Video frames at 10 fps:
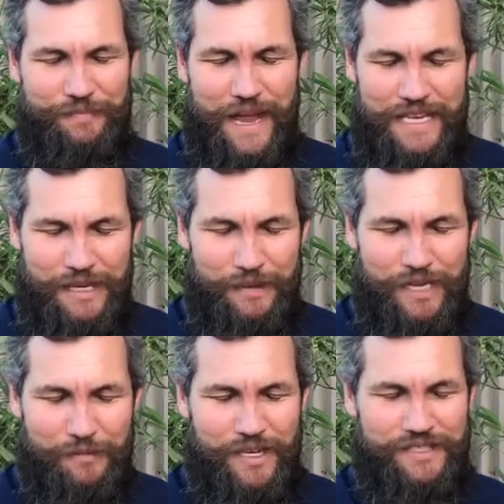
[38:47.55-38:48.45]
pandemic
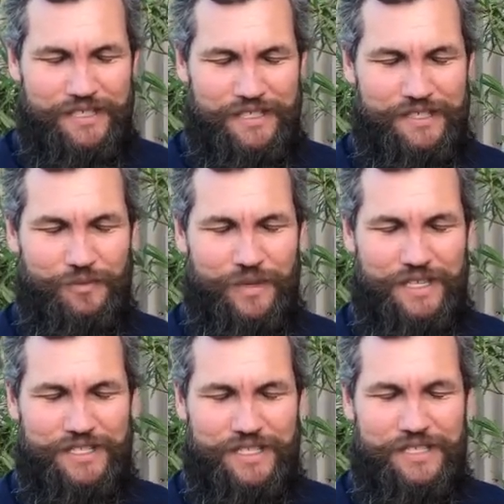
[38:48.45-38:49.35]
amongst us, we
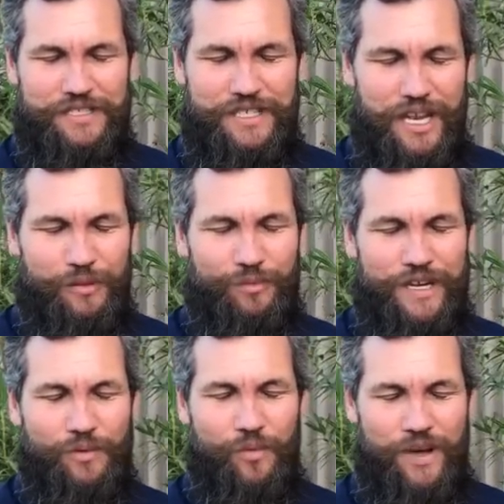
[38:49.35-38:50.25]
can still
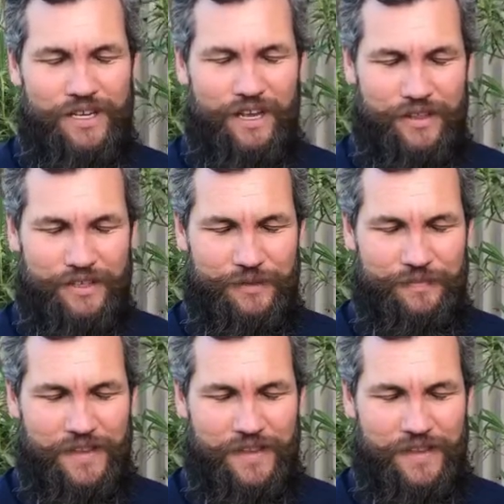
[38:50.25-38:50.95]
celebrate one another.